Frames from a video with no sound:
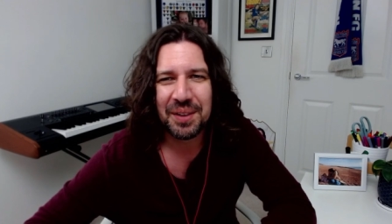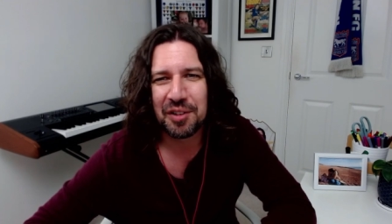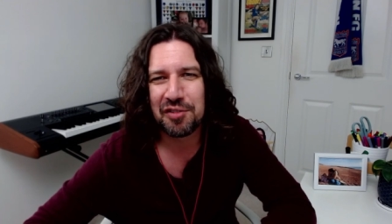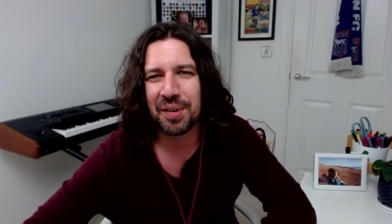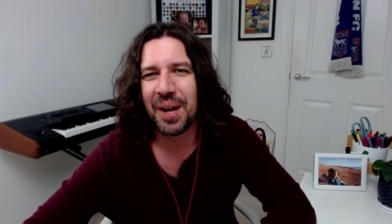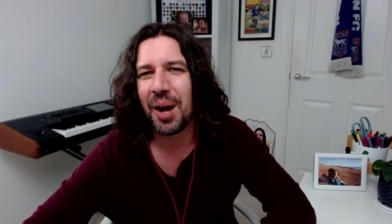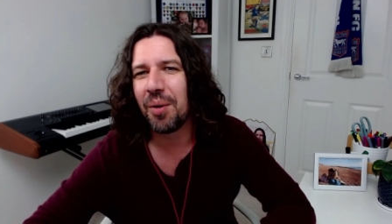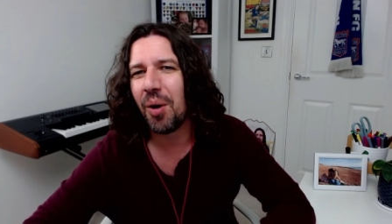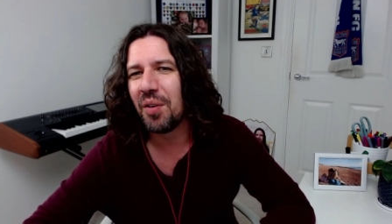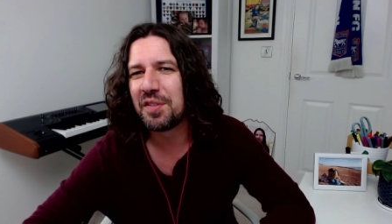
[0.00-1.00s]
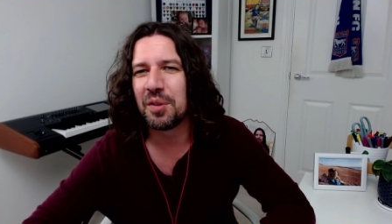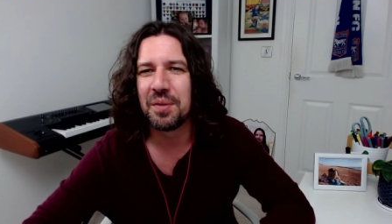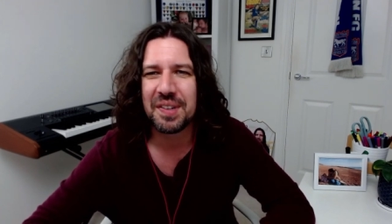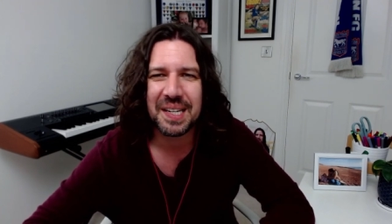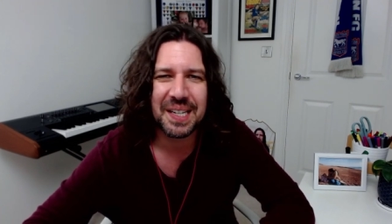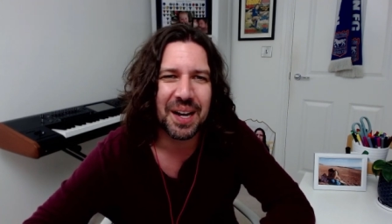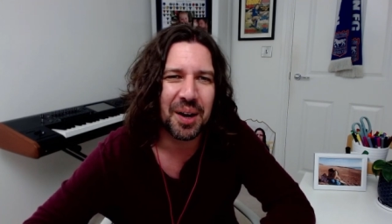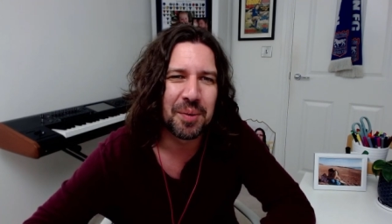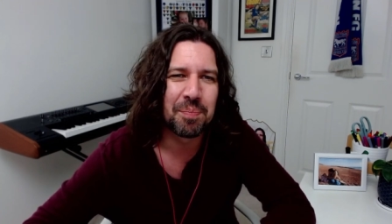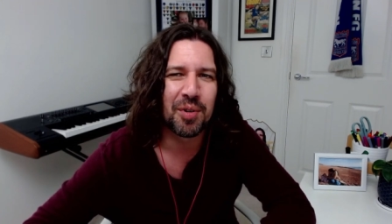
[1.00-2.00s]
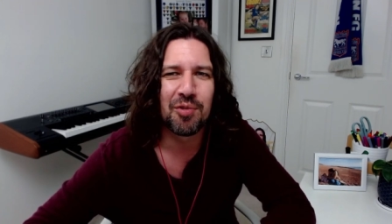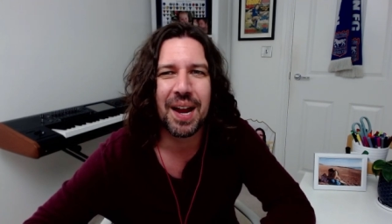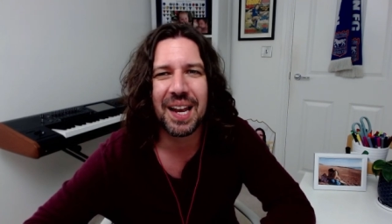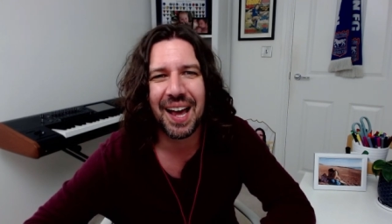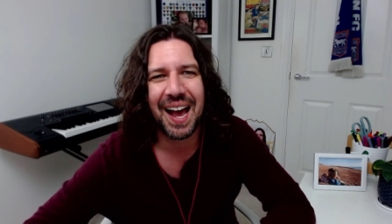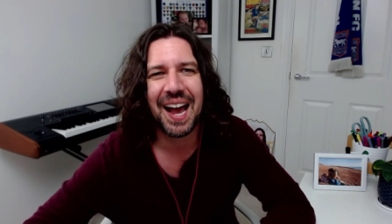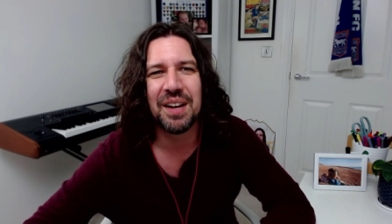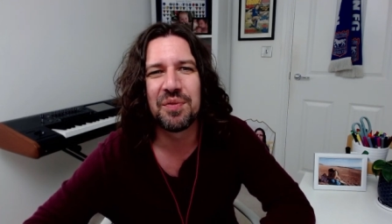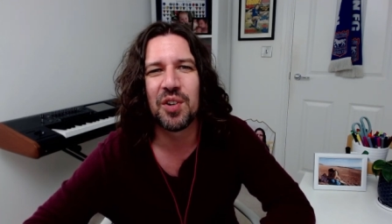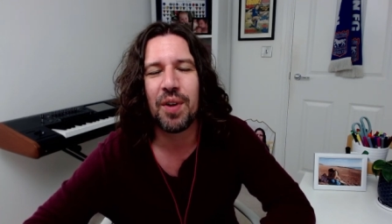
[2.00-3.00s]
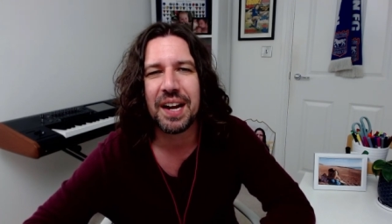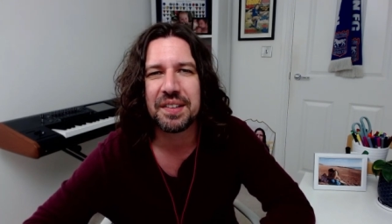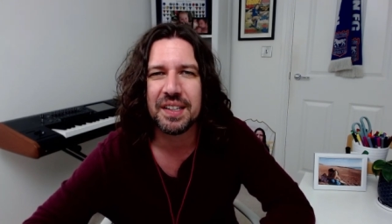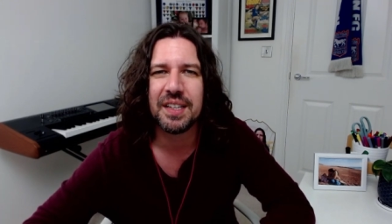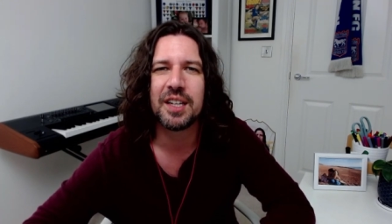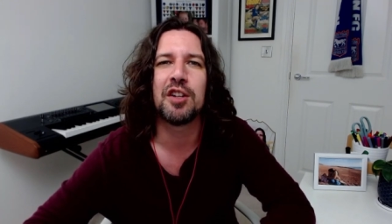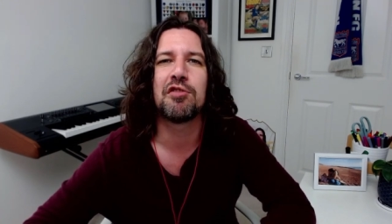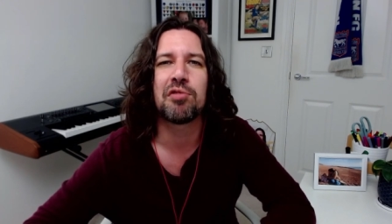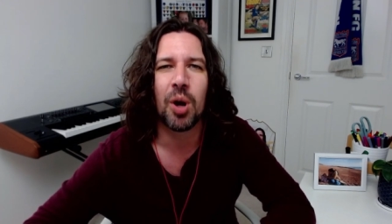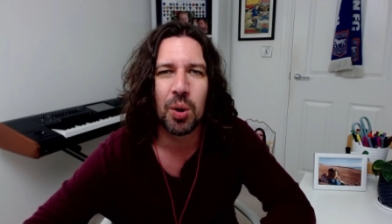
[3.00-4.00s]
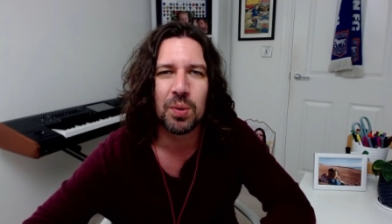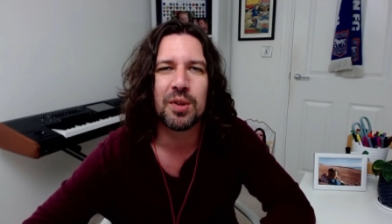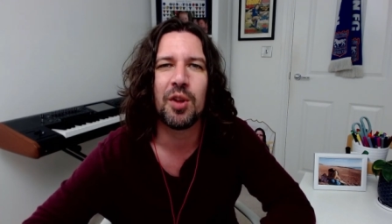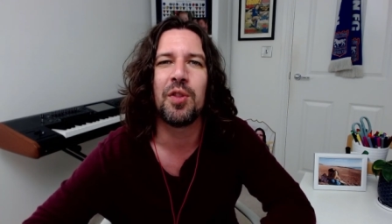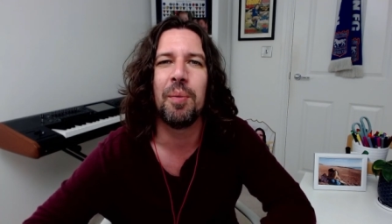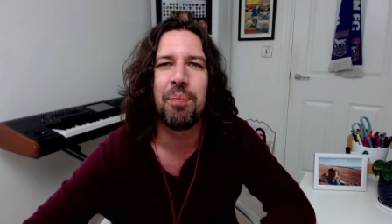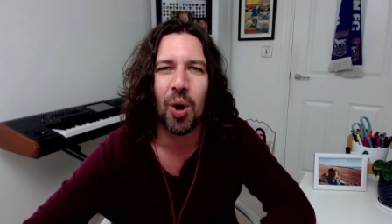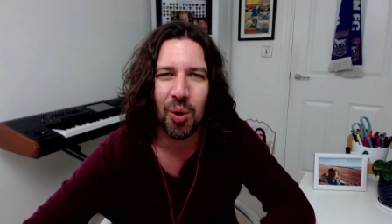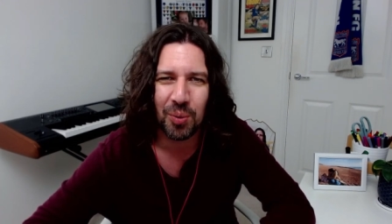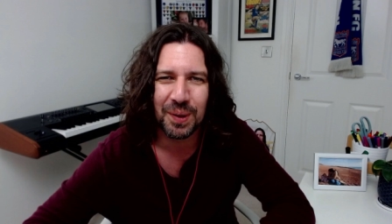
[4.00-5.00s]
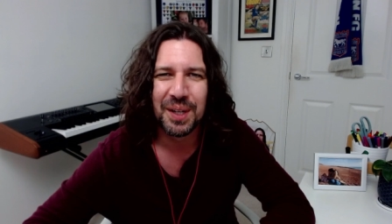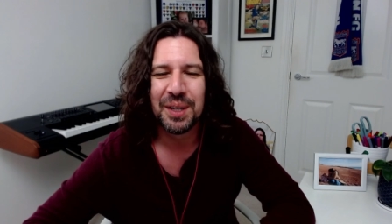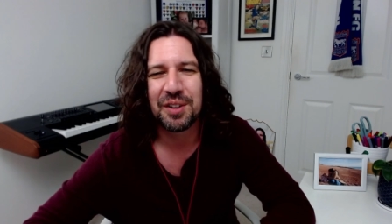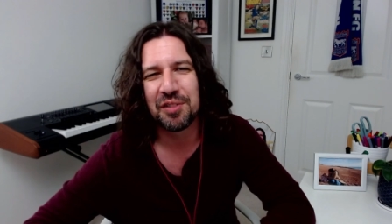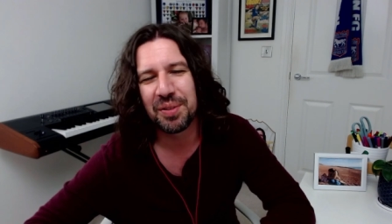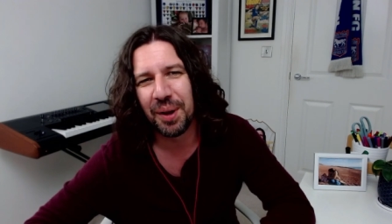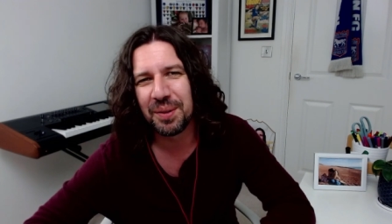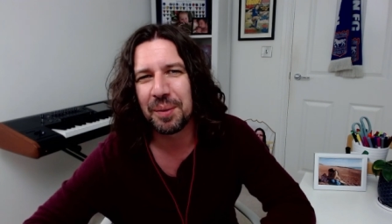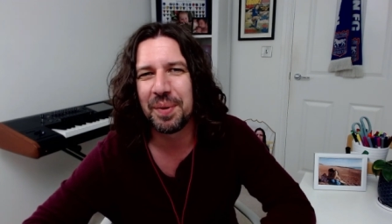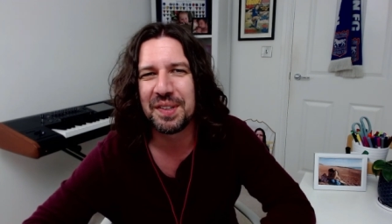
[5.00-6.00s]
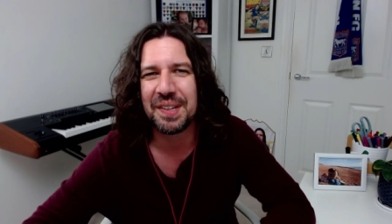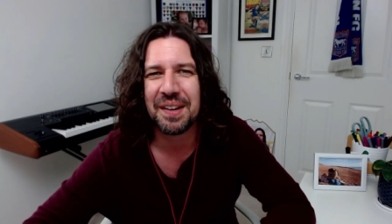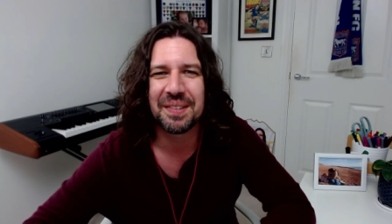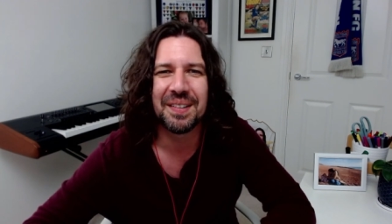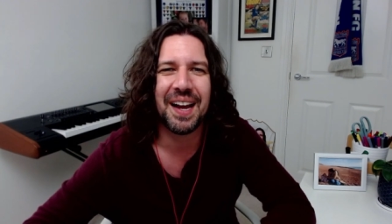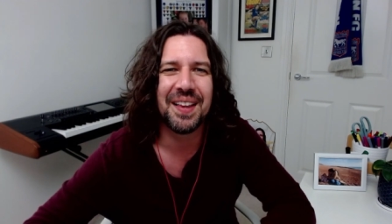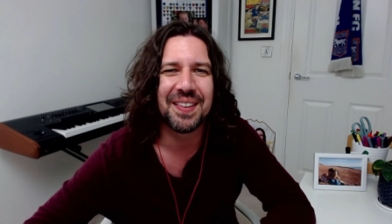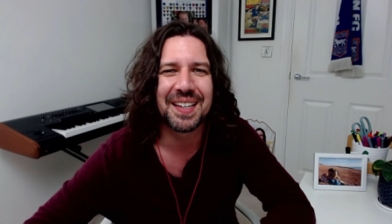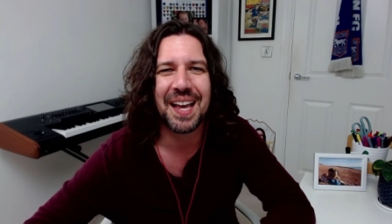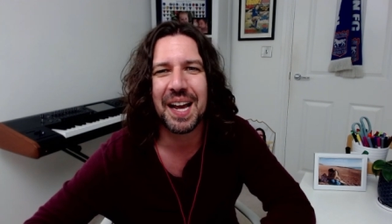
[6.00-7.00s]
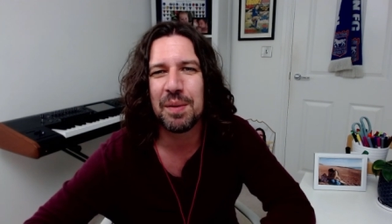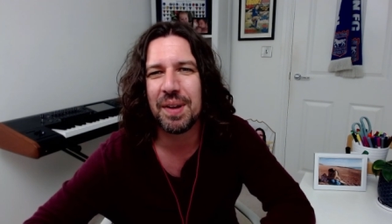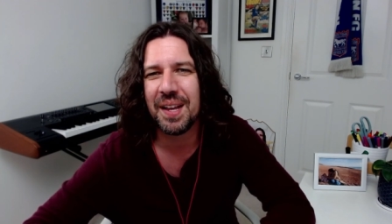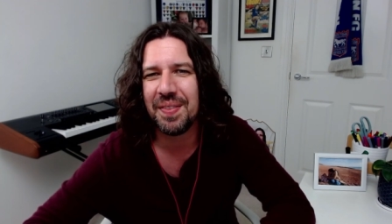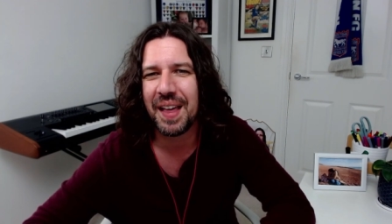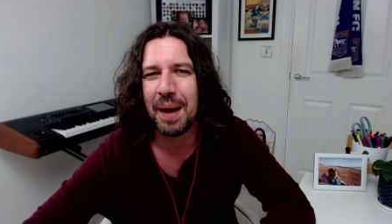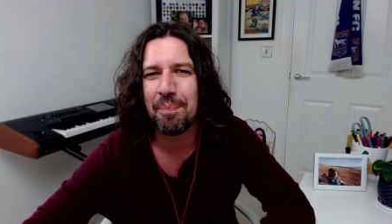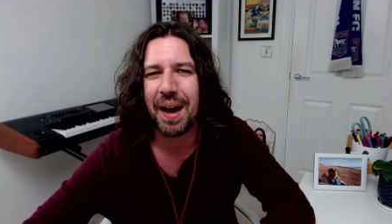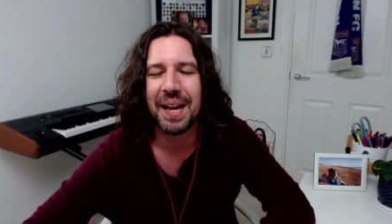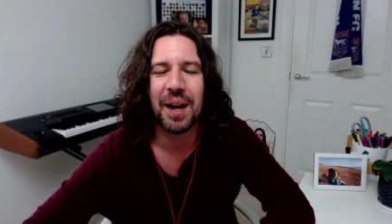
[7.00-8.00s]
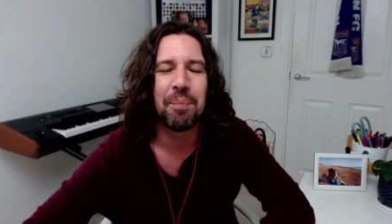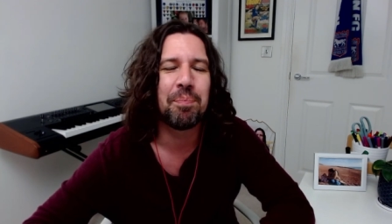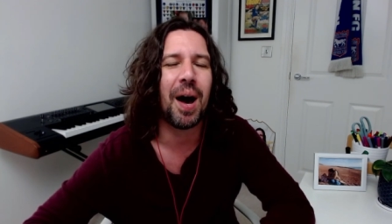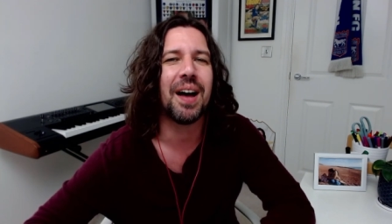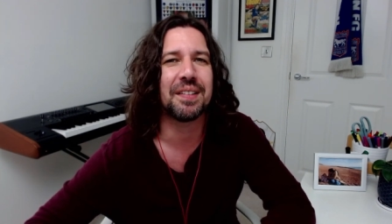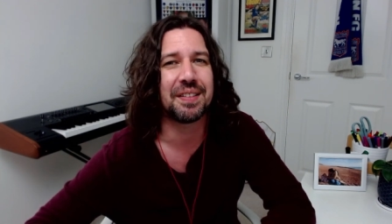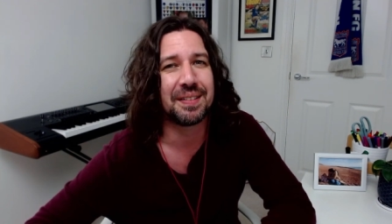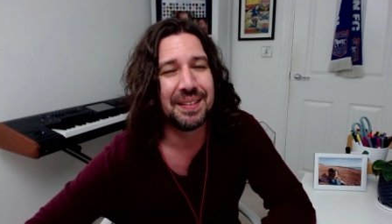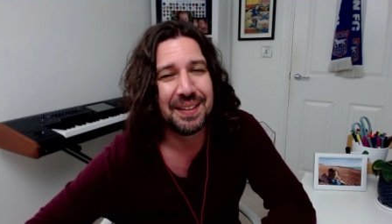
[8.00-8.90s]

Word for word: the trio of Jorginho, Barella and Verratti controlled the ball, controlled the possession and the game in that manner. But